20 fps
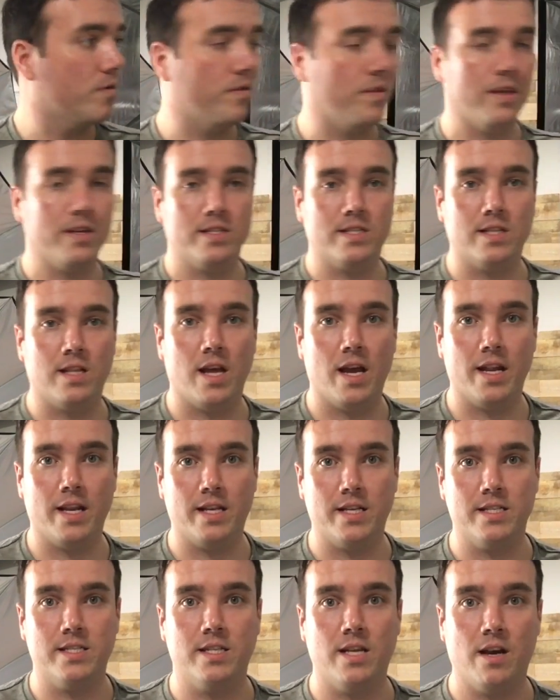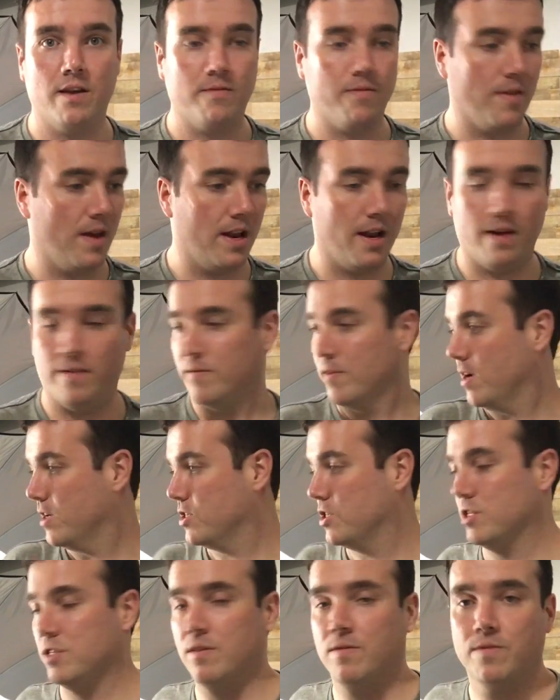of this lighting stuff and I've got
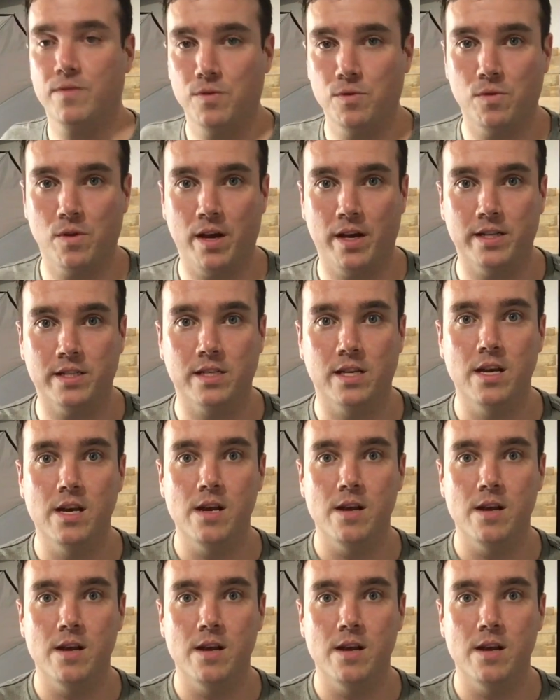just a few lights